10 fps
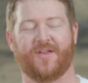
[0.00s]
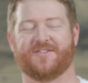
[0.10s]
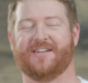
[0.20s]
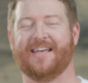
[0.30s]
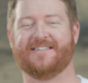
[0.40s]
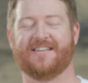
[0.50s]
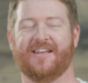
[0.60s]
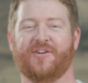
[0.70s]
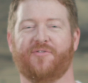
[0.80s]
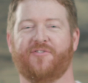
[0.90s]
two thousand
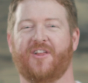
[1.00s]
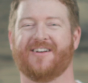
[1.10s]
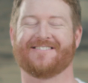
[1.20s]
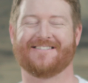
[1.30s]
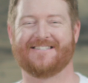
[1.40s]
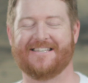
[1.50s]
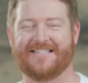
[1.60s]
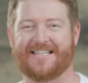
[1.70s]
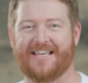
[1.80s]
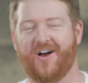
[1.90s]
eighteen Flux T
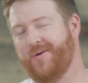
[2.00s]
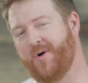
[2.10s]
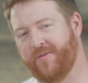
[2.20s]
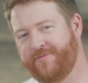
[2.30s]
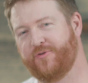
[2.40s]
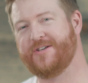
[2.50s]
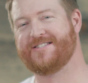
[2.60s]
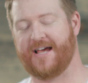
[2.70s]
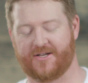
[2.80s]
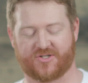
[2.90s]
T Amon
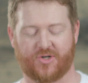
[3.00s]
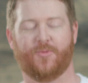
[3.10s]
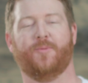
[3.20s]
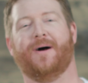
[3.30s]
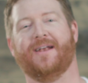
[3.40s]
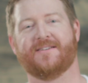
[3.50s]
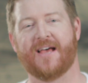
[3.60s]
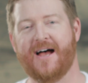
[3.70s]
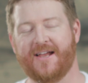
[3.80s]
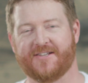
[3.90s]
Freestyle snowboard bindings
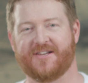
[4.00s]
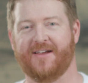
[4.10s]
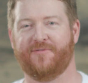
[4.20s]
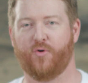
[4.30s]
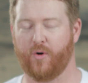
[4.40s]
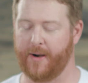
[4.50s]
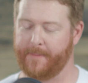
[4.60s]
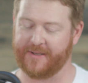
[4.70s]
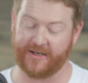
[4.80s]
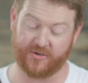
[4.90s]
designed for a
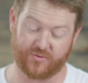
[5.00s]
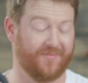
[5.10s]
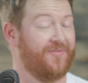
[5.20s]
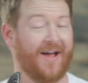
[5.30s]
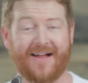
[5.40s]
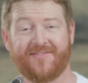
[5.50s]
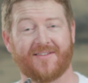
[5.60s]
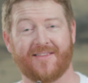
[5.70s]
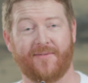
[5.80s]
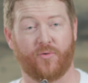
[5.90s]
beginner to advanced
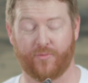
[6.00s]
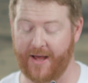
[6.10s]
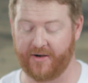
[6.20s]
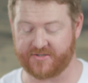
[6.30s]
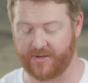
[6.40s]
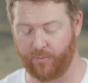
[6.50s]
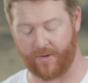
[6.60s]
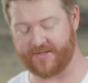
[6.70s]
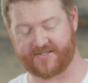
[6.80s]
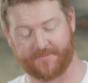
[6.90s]
level riders that
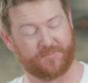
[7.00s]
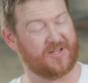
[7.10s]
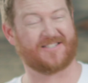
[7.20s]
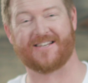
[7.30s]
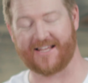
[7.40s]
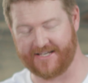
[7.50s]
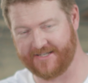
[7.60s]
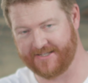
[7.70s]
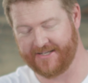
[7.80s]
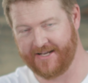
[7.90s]
want simplicity
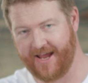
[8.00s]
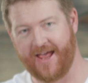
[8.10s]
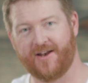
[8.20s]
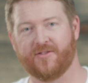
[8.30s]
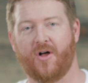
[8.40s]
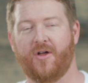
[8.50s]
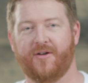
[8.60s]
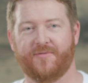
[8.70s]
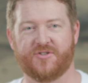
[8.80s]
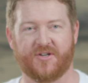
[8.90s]
and a lot
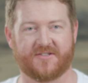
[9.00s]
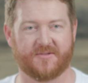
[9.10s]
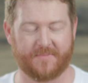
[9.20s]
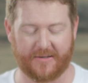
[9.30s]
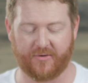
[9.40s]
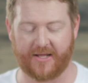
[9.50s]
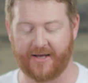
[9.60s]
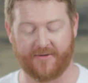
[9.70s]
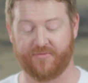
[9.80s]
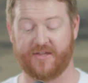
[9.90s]
of
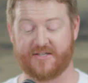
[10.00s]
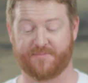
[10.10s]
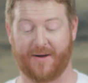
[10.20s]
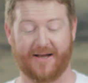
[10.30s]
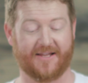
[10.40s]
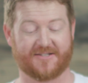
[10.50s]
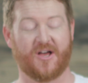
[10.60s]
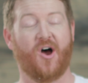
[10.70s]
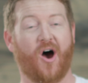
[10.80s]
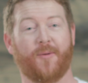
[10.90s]
adjustability. Uh, these bindings
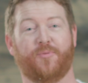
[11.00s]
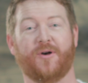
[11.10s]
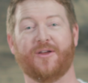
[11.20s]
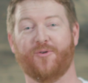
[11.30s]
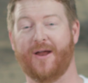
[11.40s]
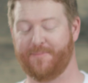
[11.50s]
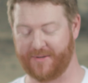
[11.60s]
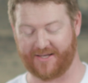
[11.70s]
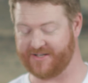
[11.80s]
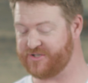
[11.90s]
are pretty great
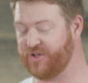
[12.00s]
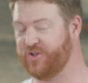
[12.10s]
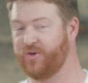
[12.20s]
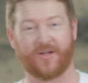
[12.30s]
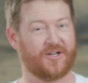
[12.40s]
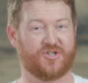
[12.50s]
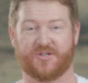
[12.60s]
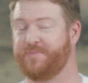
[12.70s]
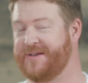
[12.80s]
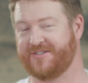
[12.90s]
because you can
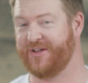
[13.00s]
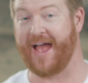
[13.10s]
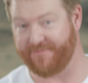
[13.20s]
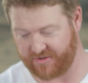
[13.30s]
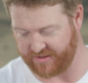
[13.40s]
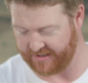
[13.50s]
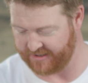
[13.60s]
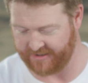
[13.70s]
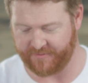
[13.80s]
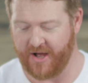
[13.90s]
adjust basically everything,
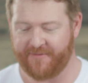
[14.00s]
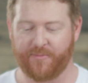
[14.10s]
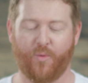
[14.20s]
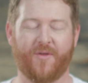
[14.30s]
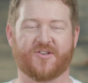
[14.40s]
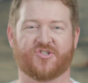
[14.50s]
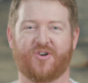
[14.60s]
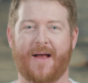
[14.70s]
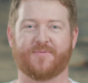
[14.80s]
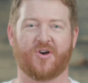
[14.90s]
uh, from where the
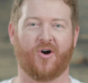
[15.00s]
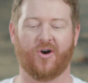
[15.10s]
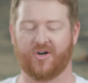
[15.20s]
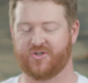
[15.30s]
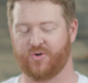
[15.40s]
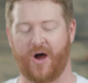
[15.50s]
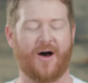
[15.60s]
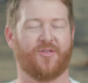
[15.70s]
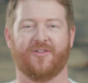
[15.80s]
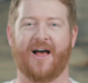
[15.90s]
straps are to
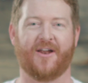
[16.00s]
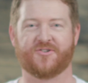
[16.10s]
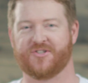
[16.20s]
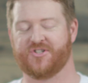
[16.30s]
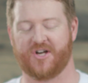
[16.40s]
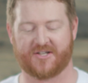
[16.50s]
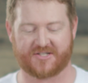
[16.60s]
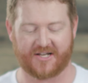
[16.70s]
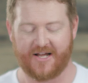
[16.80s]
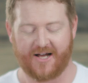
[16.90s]
how the ladders
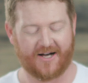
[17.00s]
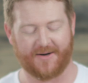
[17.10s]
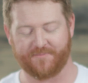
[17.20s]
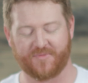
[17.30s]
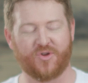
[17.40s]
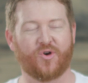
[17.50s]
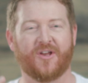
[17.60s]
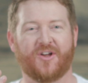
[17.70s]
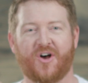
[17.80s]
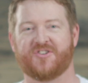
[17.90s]
adjust. Um, you
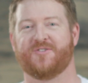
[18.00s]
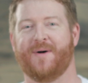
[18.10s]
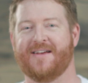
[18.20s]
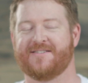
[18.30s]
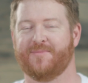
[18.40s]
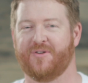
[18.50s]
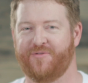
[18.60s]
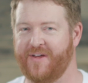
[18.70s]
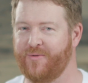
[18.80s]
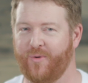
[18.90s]
can customize them to
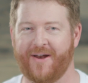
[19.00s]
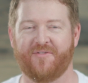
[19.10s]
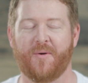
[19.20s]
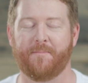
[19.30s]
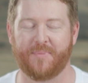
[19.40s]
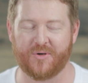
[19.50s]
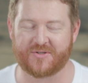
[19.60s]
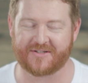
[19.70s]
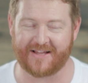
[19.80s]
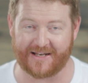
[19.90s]
fit whatever
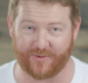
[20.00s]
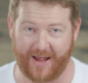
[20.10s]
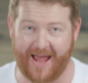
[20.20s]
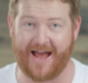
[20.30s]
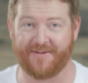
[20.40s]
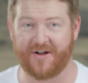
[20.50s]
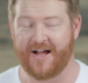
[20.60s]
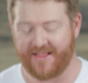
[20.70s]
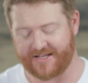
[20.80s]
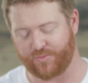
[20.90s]
boots that you have.
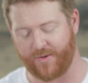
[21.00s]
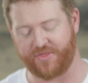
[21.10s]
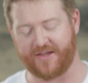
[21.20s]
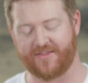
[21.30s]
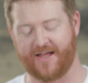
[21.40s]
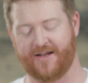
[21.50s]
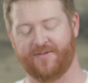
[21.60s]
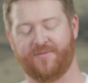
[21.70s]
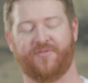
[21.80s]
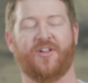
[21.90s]
That's one thing that
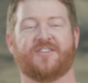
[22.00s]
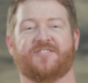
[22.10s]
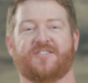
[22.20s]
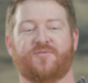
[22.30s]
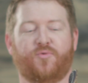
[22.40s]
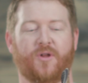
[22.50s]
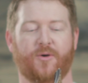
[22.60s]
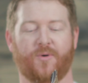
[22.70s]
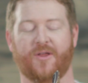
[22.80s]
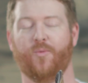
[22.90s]
uh, Flux does
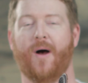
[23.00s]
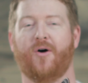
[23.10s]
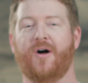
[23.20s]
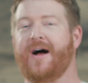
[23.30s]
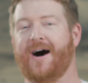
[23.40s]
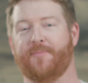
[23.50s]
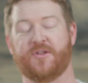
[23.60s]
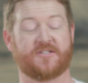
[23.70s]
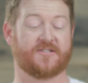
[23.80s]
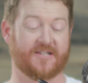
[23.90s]
really, really well. Um,
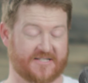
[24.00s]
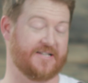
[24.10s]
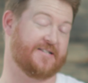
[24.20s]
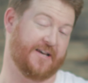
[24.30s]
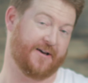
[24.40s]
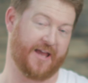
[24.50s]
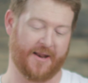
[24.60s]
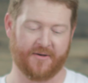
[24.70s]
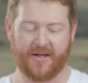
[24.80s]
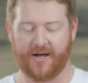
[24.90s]
this is the T T
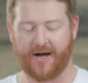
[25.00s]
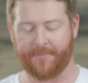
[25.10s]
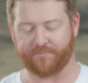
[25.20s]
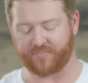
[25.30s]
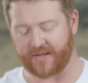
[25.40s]
again. Um,